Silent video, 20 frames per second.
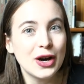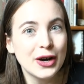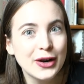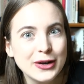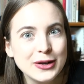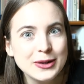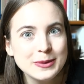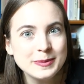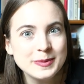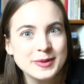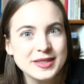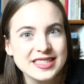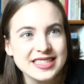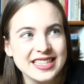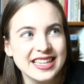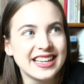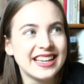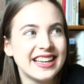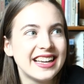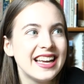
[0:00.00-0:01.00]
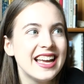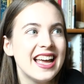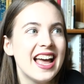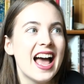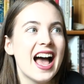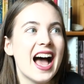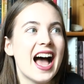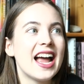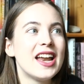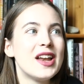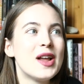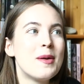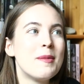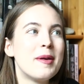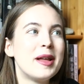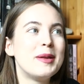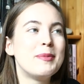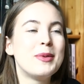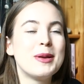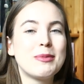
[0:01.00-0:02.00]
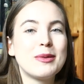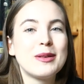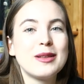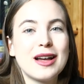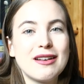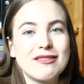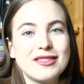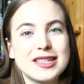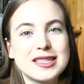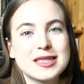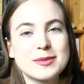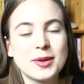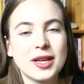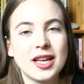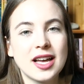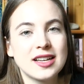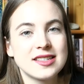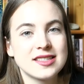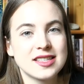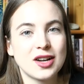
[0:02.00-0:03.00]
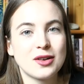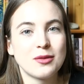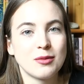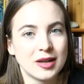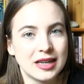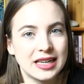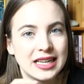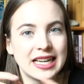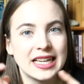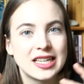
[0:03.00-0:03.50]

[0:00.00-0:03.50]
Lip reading: Oops. I know many people love this because they're really